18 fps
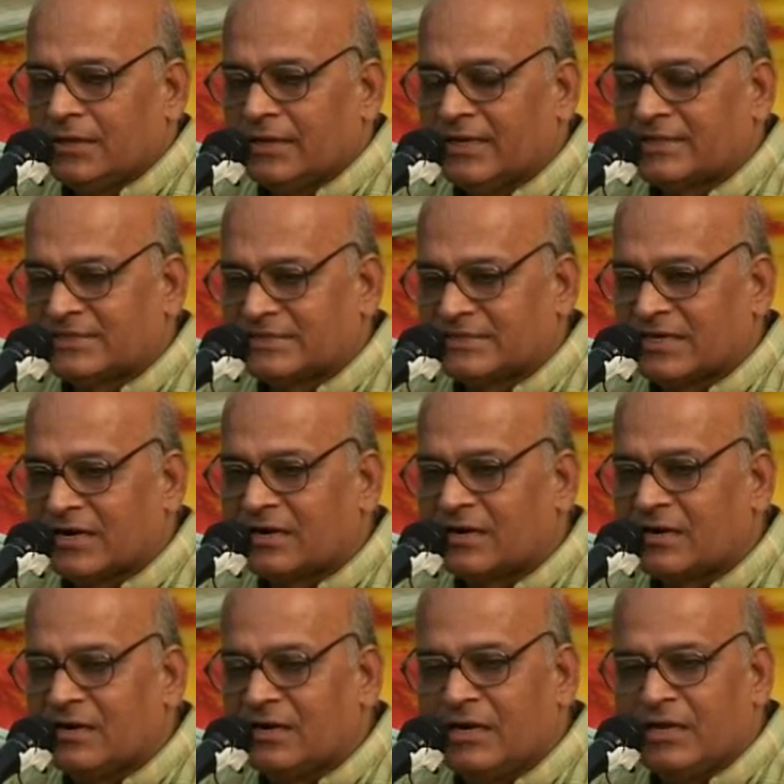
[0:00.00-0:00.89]
has
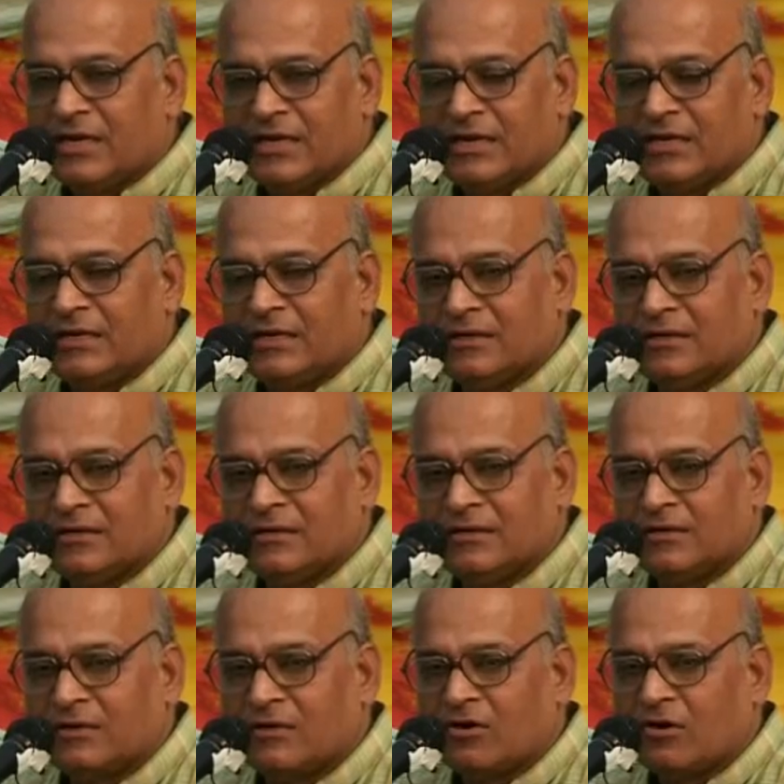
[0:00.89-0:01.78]
suddenly
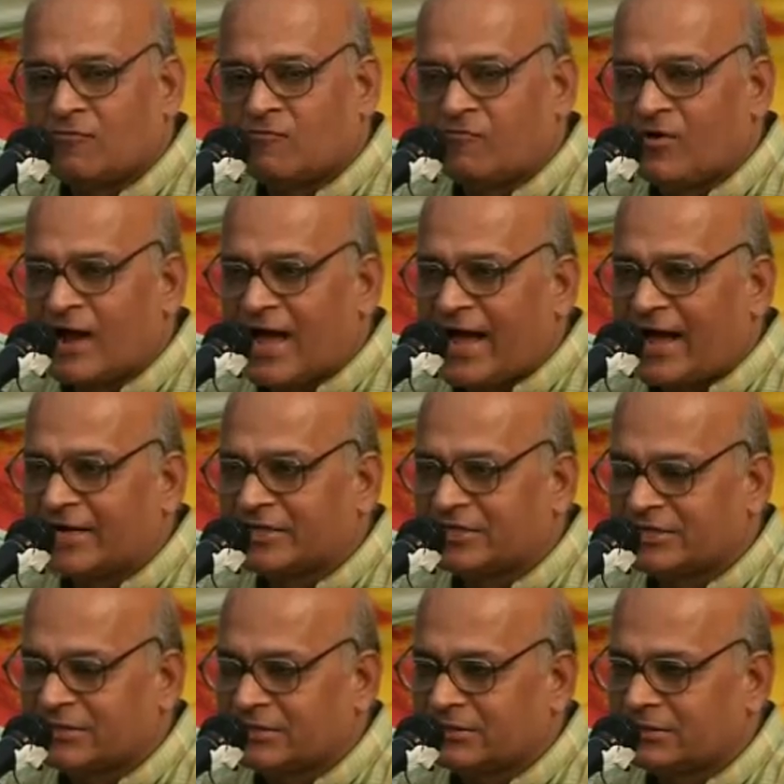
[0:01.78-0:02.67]
got
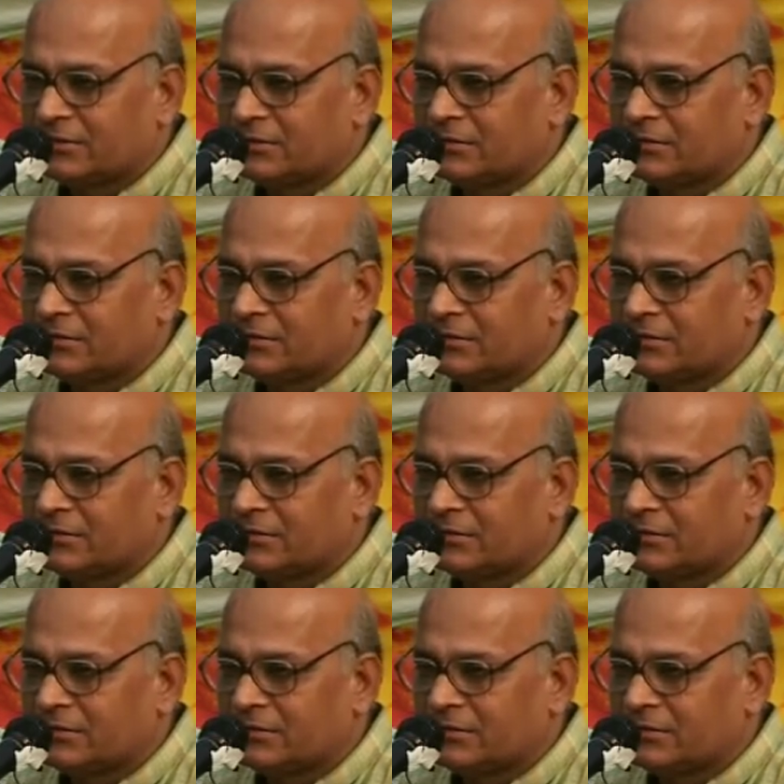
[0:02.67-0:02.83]
flashed.